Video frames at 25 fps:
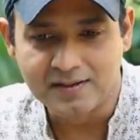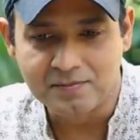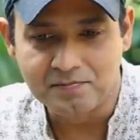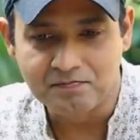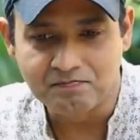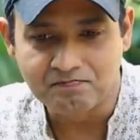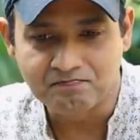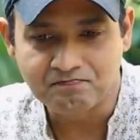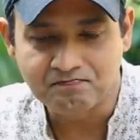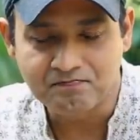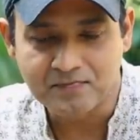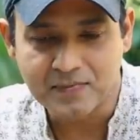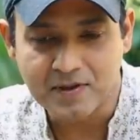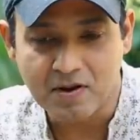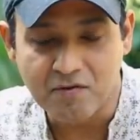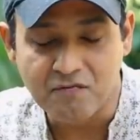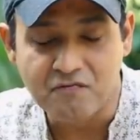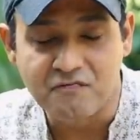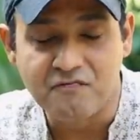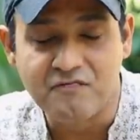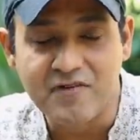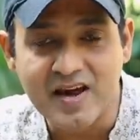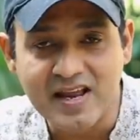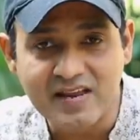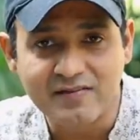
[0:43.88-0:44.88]
a
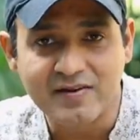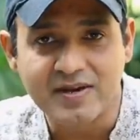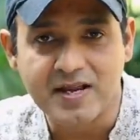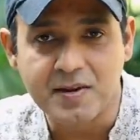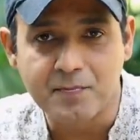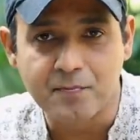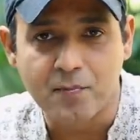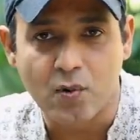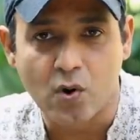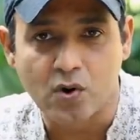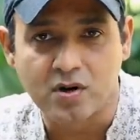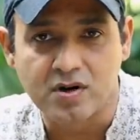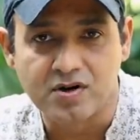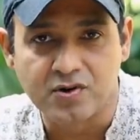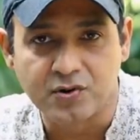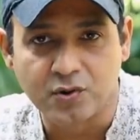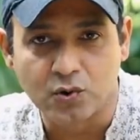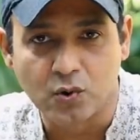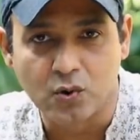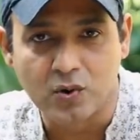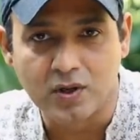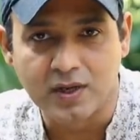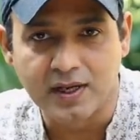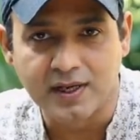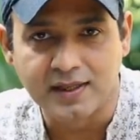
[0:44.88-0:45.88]
very, very important
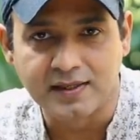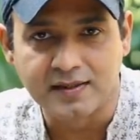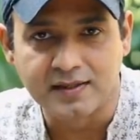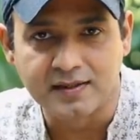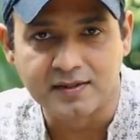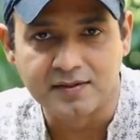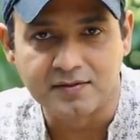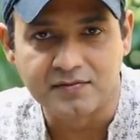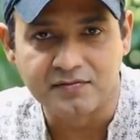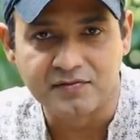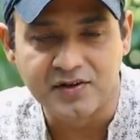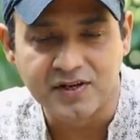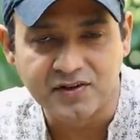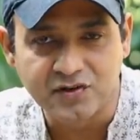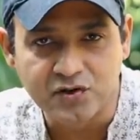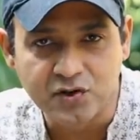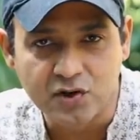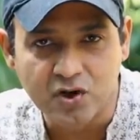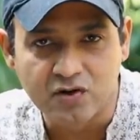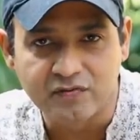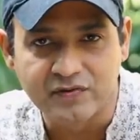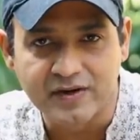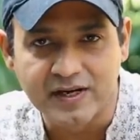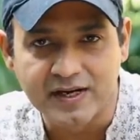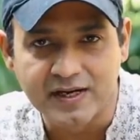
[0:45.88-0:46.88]
role in the victory
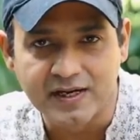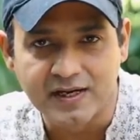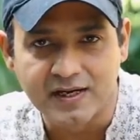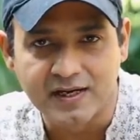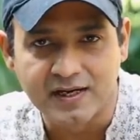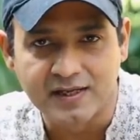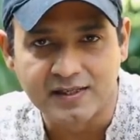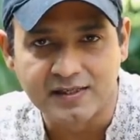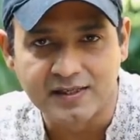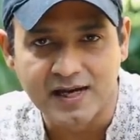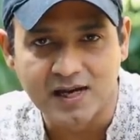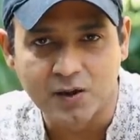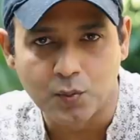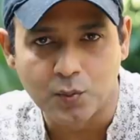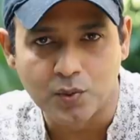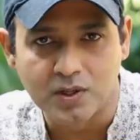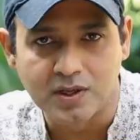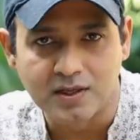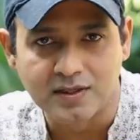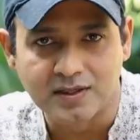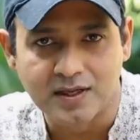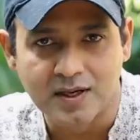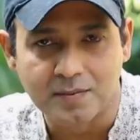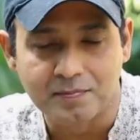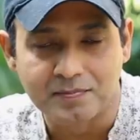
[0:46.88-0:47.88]
of India in that
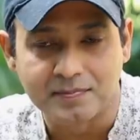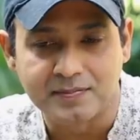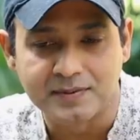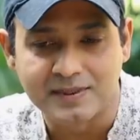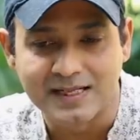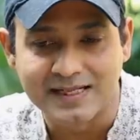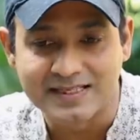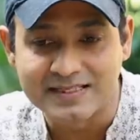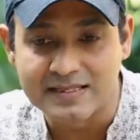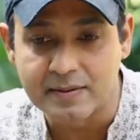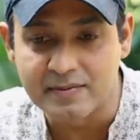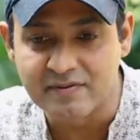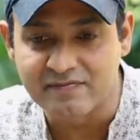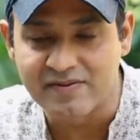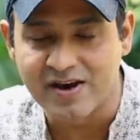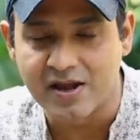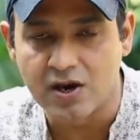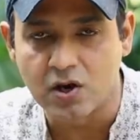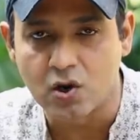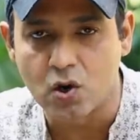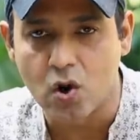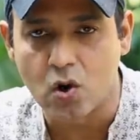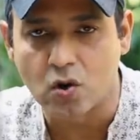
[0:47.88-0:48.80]
World Cup. That semi-final